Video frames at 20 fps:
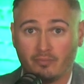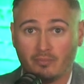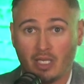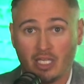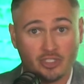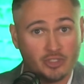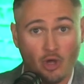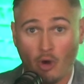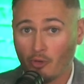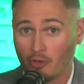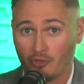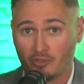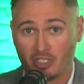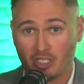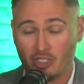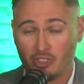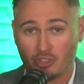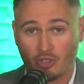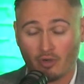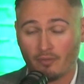his donors,
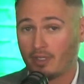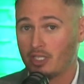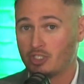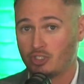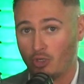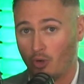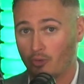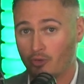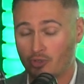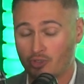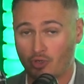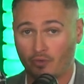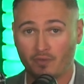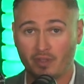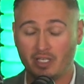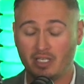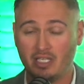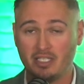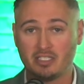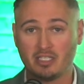and he's serving his donors
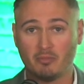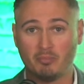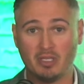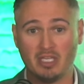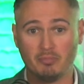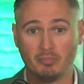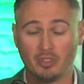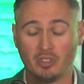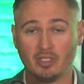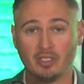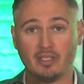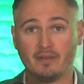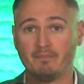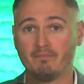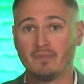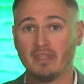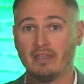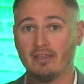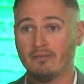over the needs of the people, and